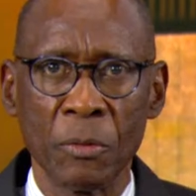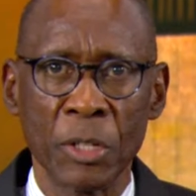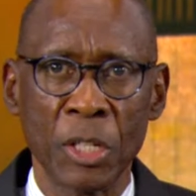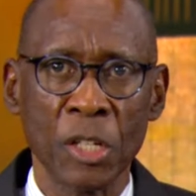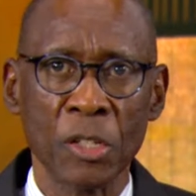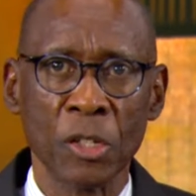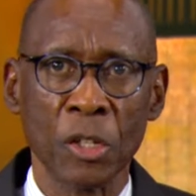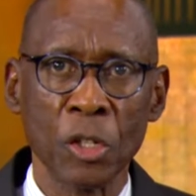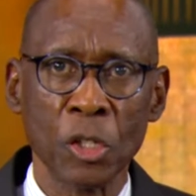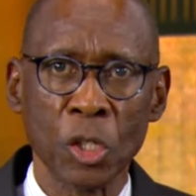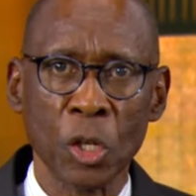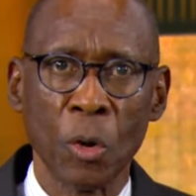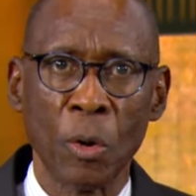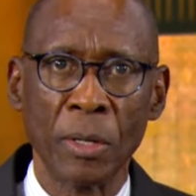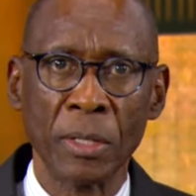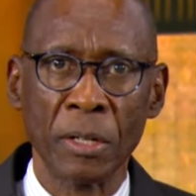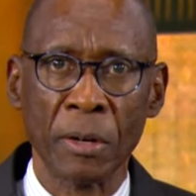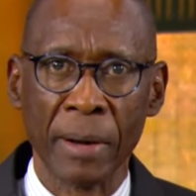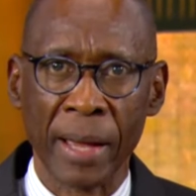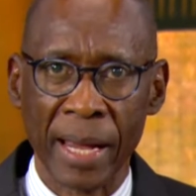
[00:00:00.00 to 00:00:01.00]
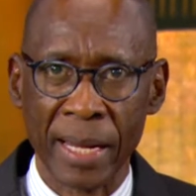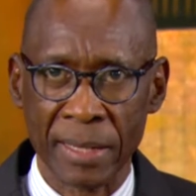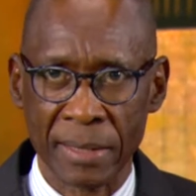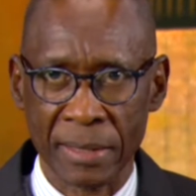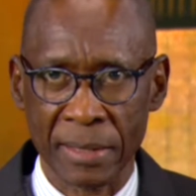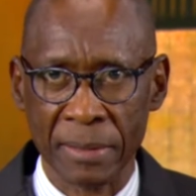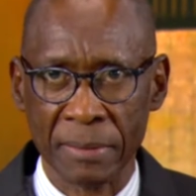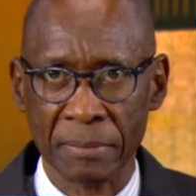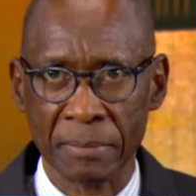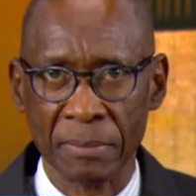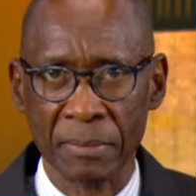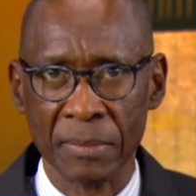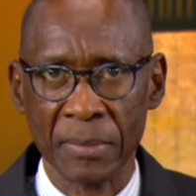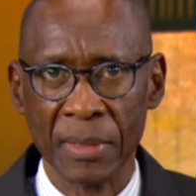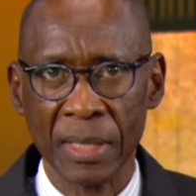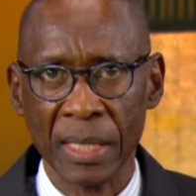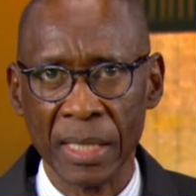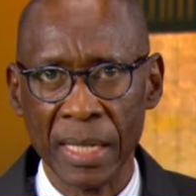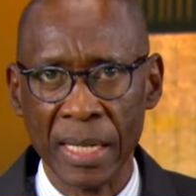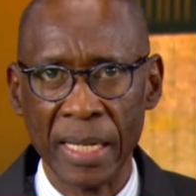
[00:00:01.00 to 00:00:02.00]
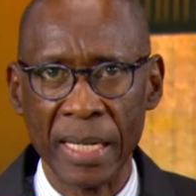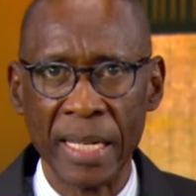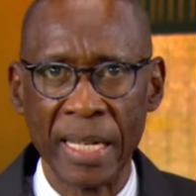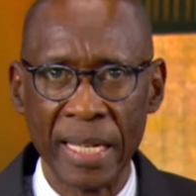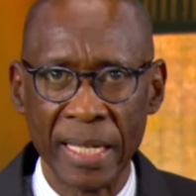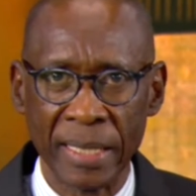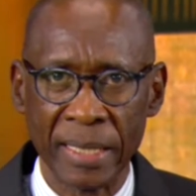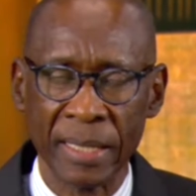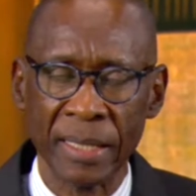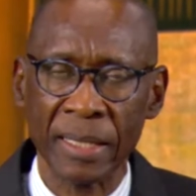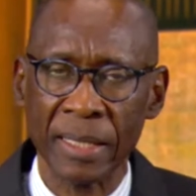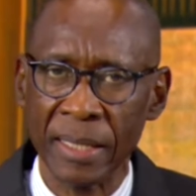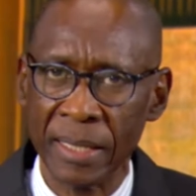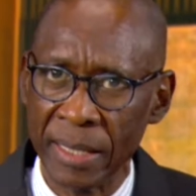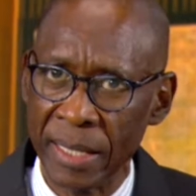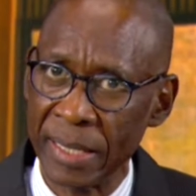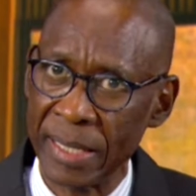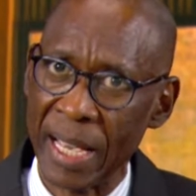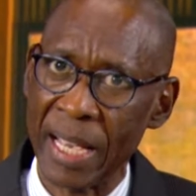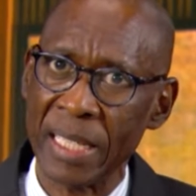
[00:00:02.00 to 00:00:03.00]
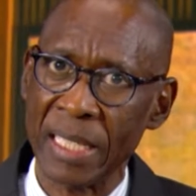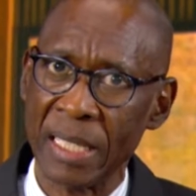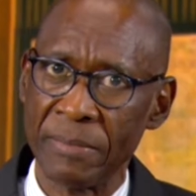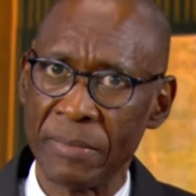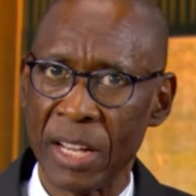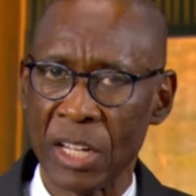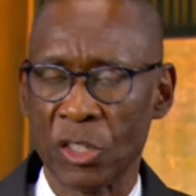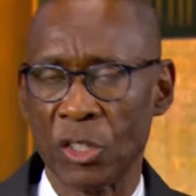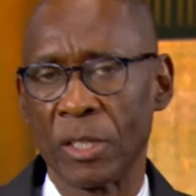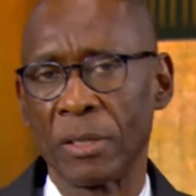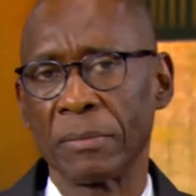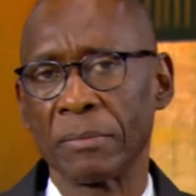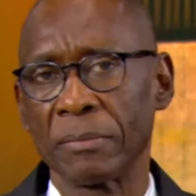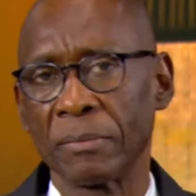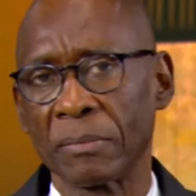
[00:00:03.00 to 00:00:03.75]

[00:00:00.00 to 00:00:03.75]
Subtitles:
which is also on the rise, need decisive action.